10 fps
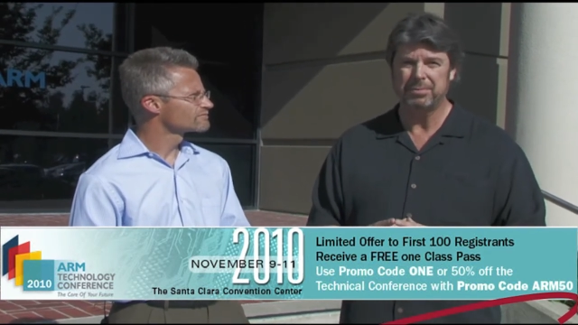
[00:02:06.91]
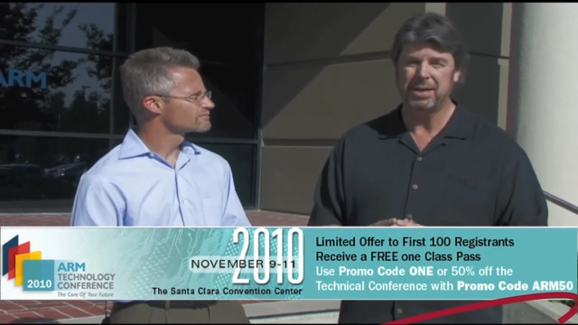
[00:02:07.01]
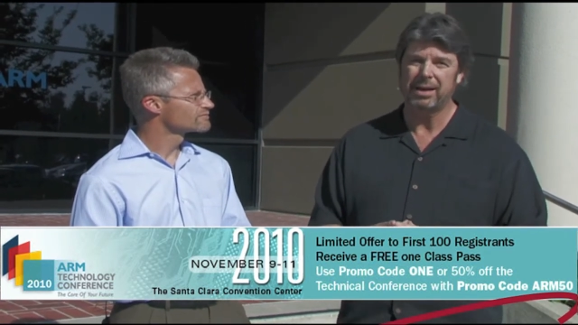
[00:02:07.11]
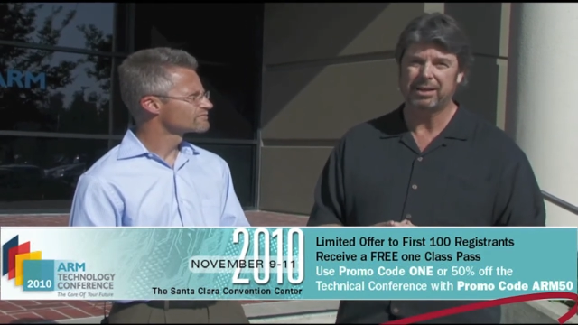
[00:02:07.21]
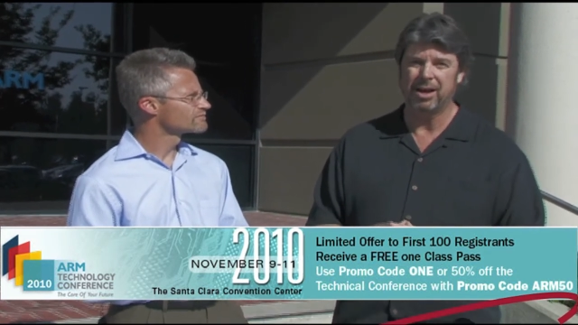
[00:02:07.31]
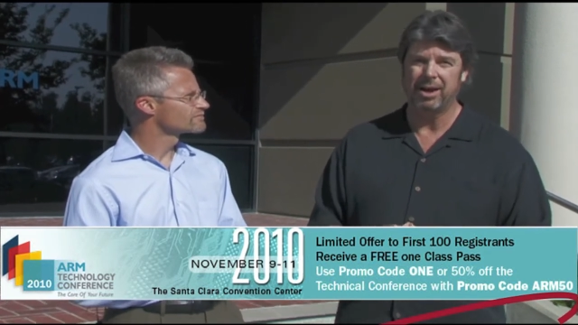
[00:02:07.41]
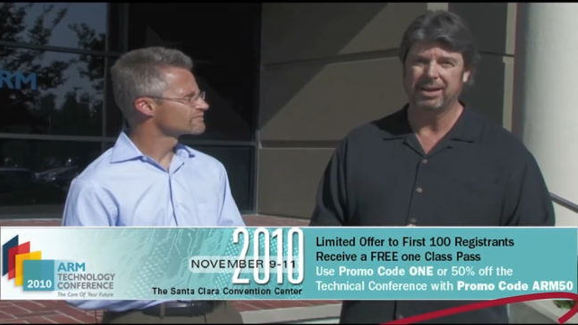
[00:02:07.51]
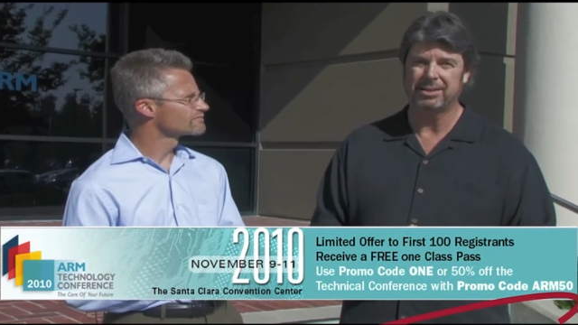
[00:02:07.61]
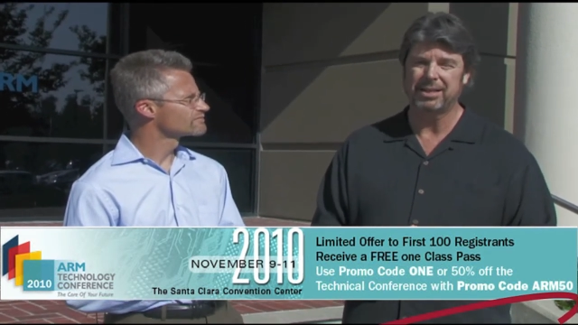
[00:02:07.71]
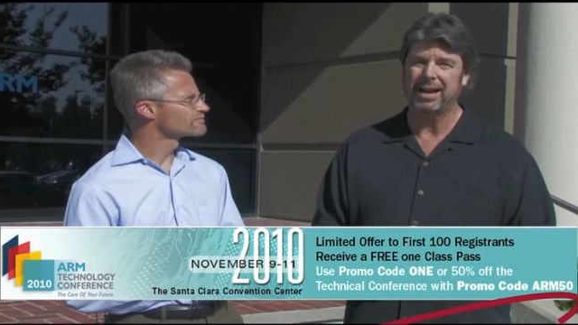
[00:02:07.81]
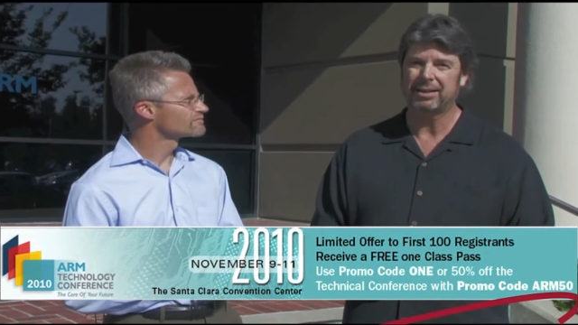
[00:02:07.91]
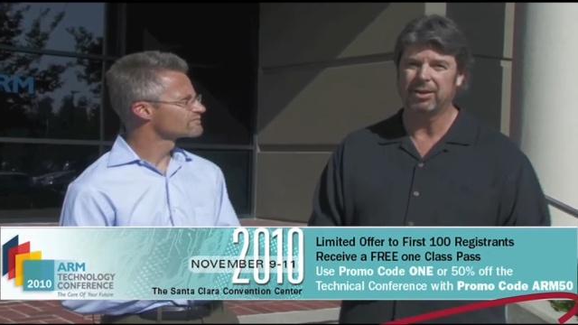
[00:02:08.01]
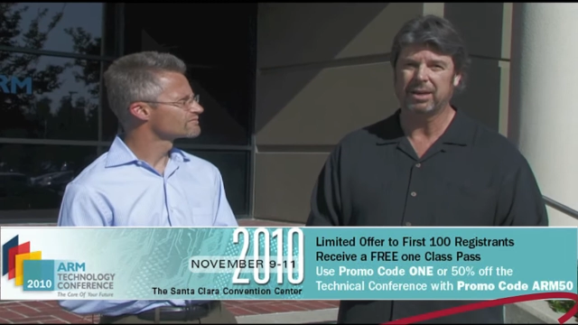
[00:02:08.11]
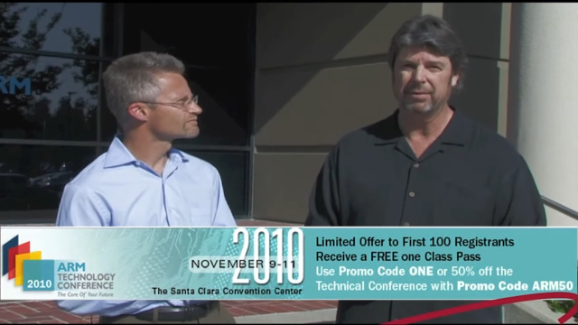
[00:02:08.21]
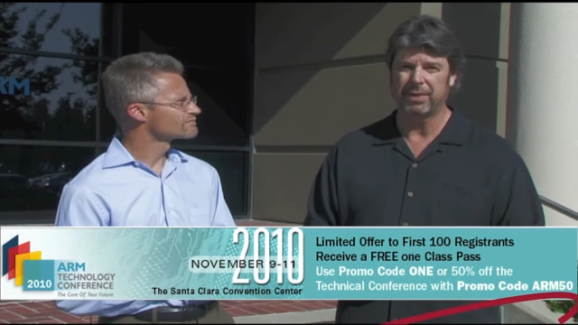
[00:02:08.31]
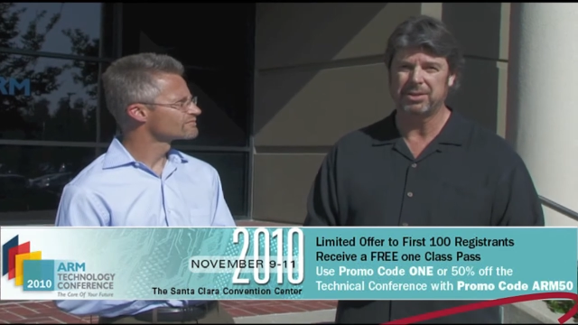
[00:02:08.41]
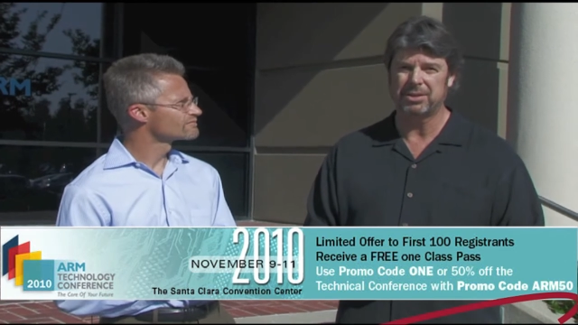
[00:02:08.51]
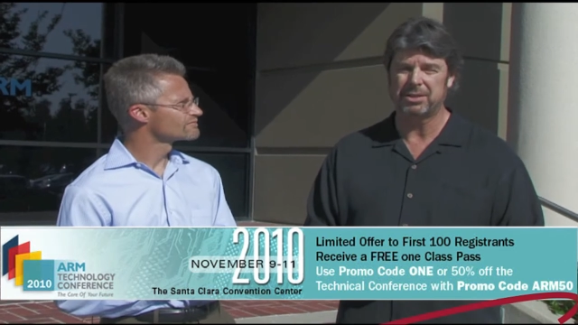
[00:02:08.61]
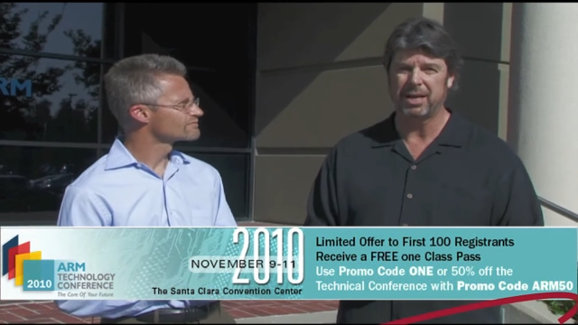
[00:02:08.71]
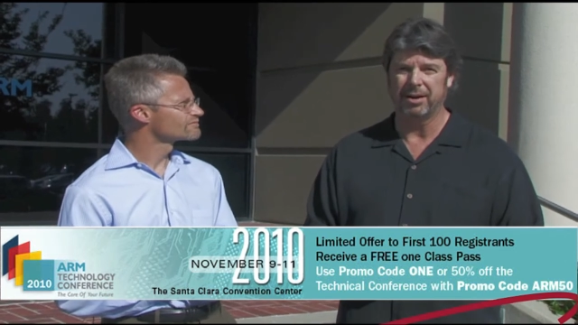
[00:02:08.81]
Speaker 1: Tech Con at Santa Clara
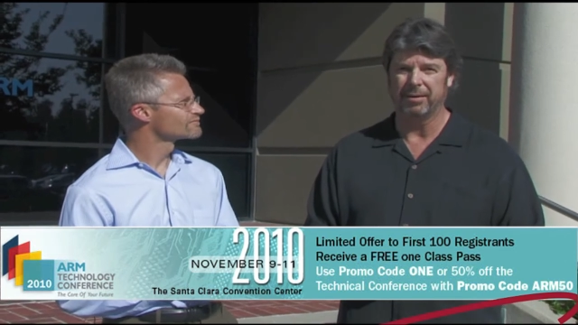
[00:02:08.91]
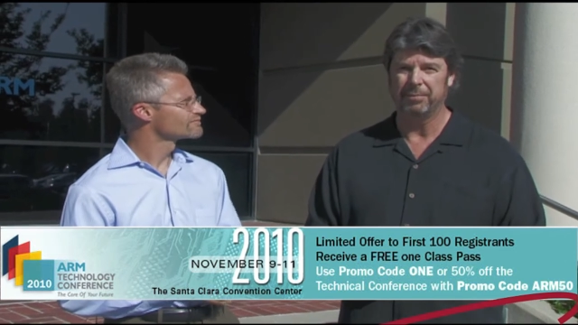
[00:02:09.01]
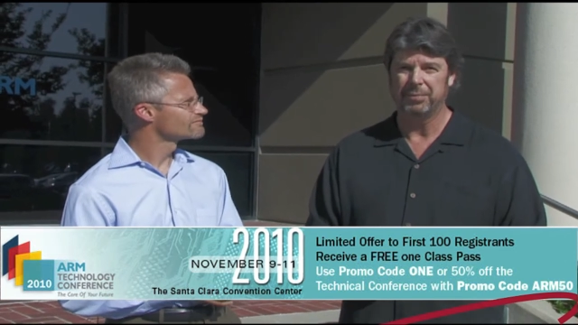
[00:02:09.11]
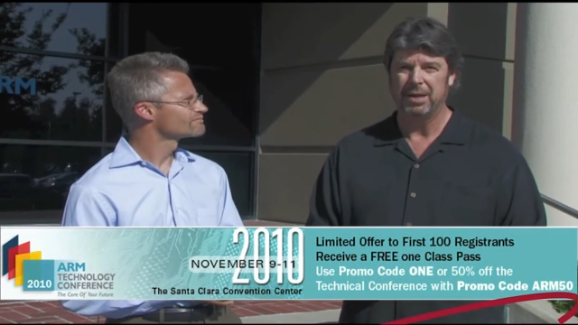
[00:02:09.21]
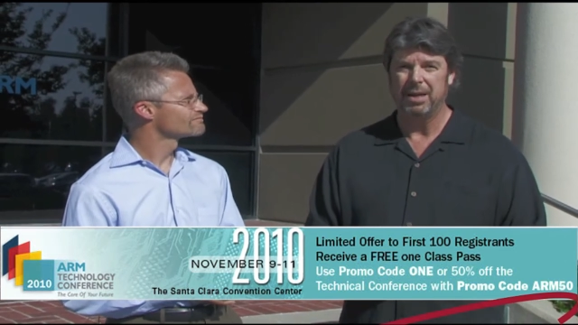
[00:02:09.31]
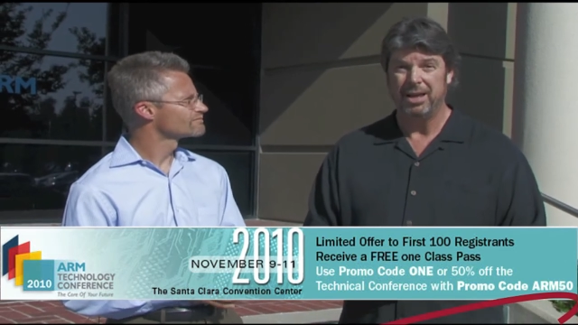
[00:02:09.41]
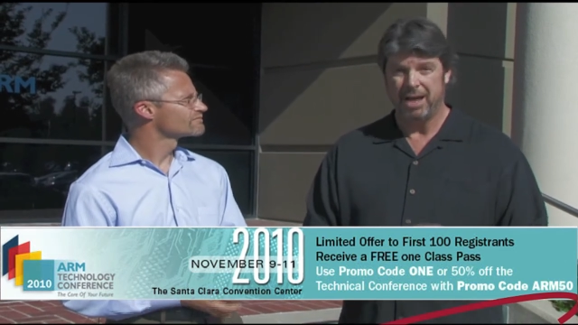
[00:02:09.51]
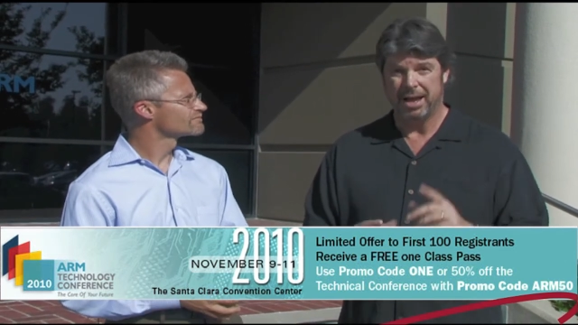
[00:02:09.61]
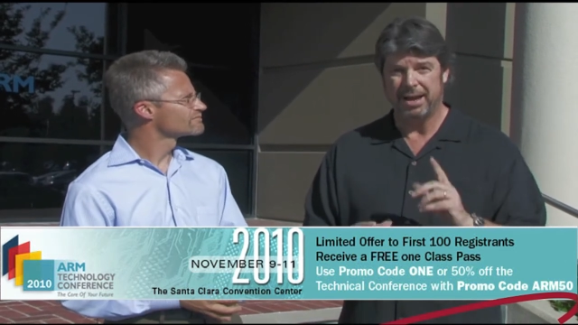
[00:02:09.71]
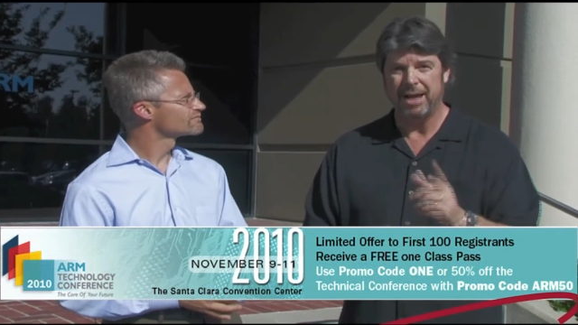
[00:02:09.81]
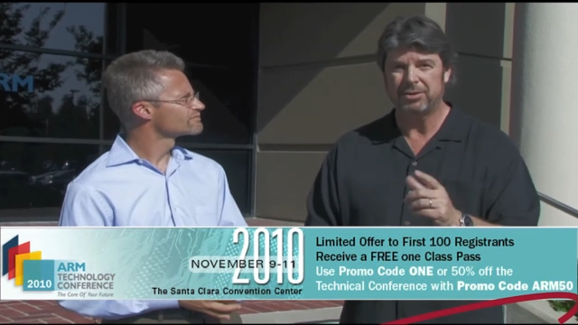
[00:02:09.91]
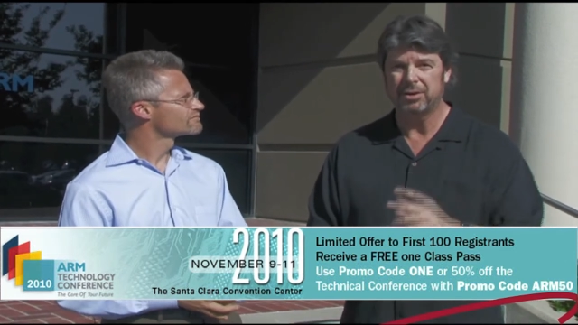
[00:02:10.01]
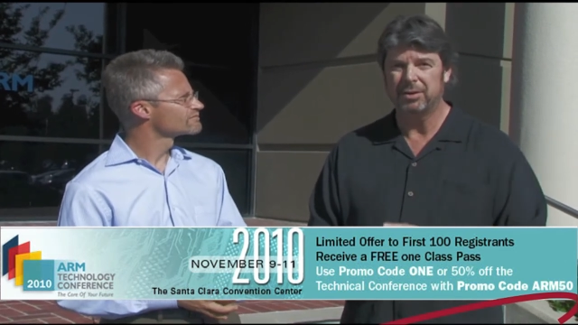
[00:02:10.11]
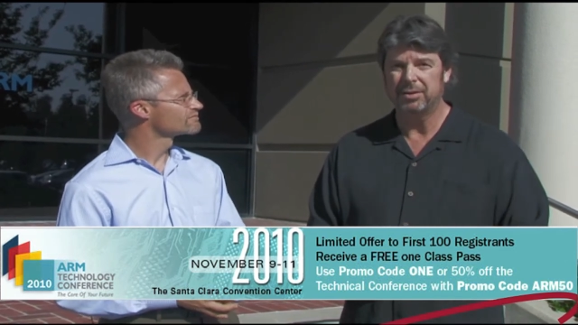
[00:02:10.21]
Convention Center and enter